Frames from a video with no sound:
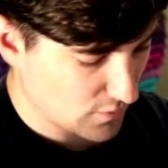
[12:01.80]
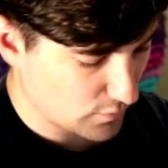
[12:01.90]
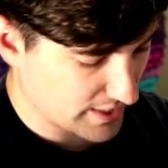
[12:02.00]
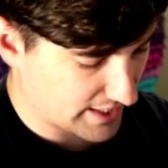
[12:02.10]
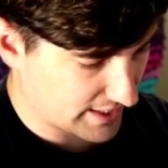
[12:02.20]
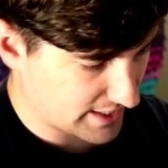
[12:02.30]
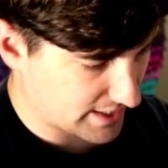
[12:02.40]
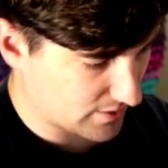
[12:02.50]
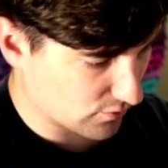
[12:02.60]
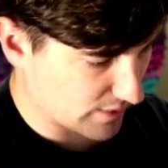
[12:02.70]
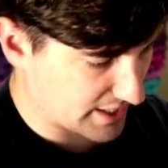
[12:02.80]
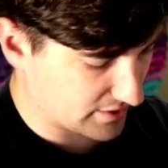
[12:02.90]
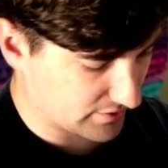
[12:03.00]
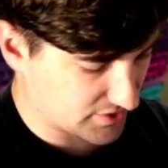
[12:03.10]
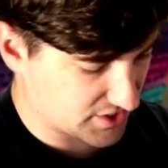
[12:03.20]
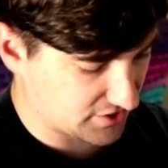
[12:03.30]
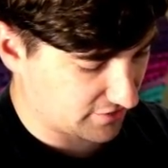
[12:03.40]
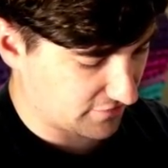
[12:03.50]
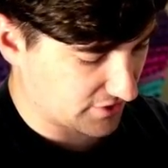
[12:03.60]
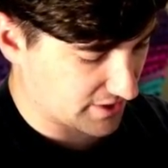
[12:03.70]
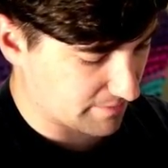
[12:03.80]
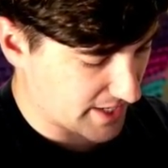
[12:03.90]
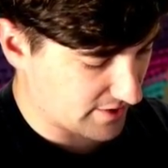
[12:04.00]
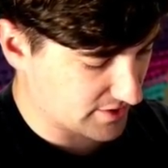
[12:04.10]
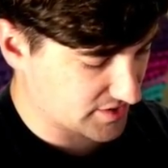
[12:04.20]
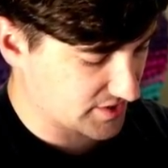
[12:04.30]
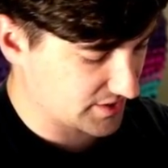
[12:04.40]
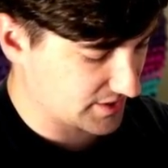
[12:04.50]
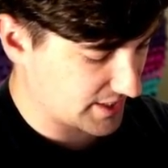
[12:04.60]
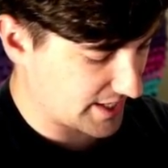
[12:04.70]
We got a regular Seel for the comparison